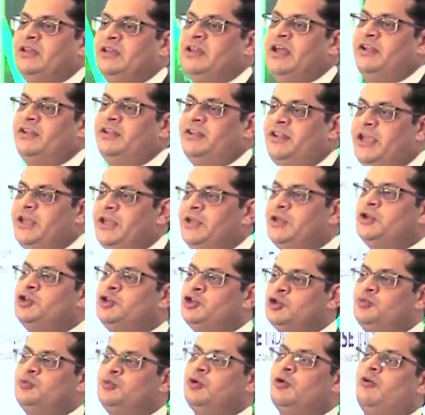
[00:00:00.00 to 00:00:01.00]
that they need
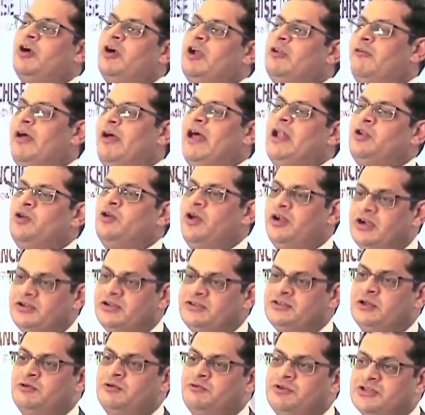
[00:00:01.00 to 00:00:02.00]
to provide value-added
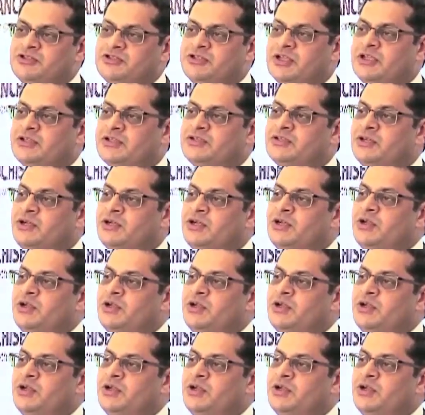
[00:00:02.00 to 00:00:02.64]
services